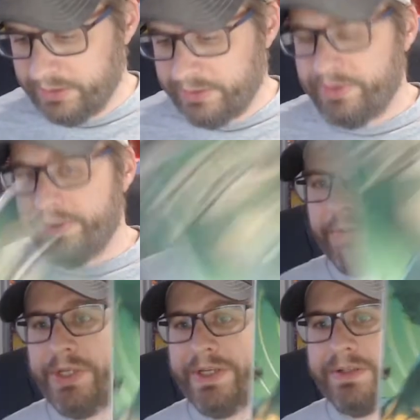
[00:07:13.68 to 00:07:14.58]
The
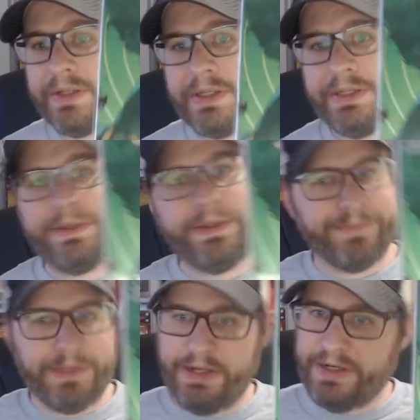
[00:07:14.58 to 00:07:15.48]
Union,
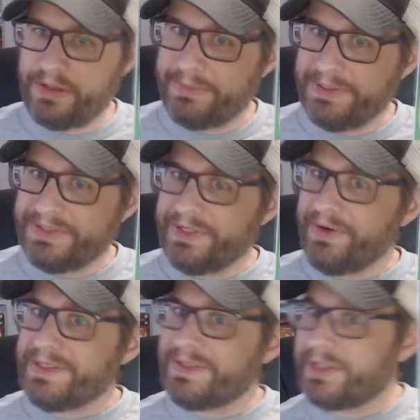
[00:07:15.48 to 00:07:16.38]
another limited
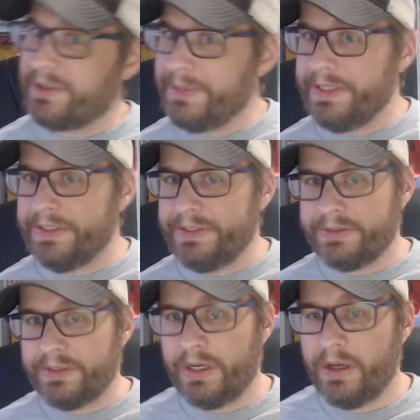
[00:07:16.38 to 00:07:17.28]
series that's going to be
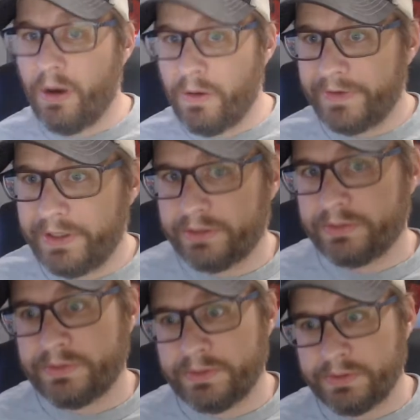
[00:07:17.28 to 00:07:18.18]
over.
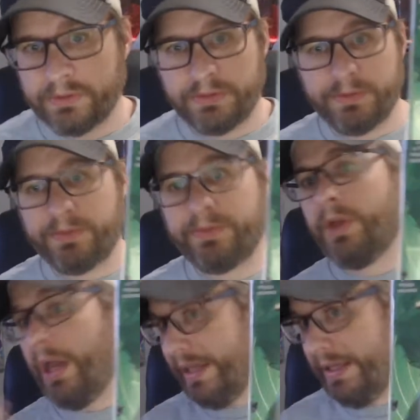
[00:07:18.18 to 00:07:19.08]

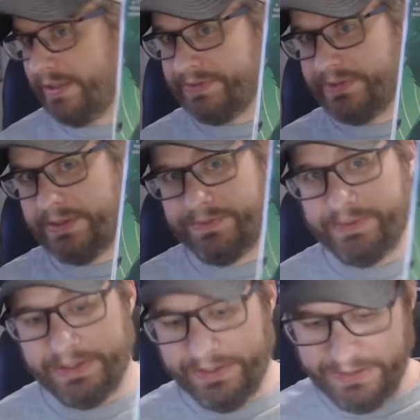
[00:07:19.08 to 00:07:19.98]
But again, this
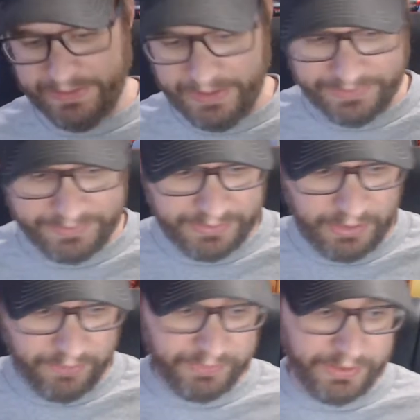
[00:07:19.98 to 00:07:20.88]
and you
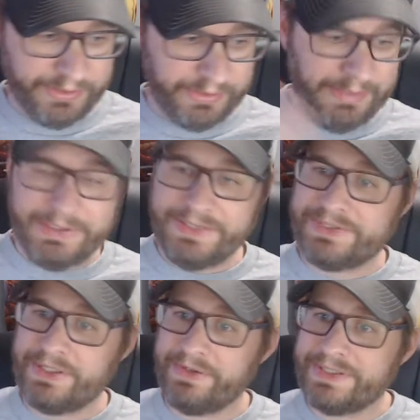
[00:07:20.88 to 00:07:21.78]
know, the limited
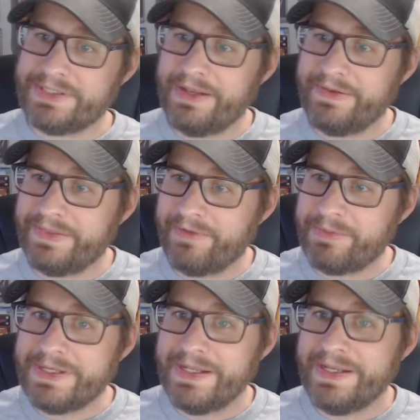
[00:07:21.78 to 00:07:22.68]
series that I've
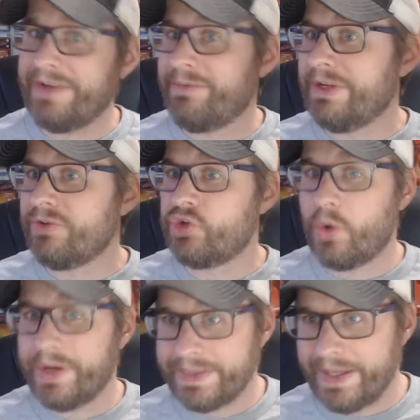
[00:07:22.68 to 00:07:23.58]
been getting, I've been
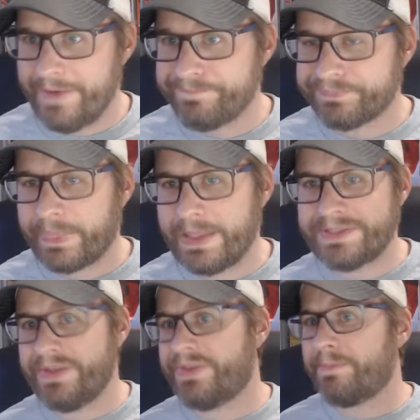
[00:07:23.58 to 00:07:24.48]
enjoying them. It's
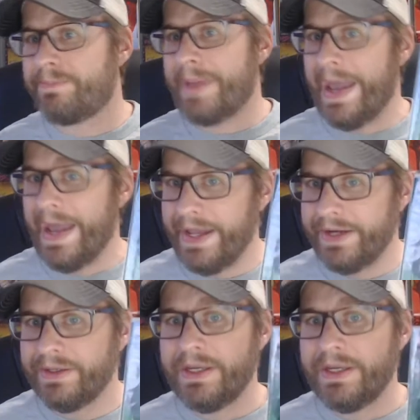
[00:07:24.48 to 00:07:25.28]
not that they're bad.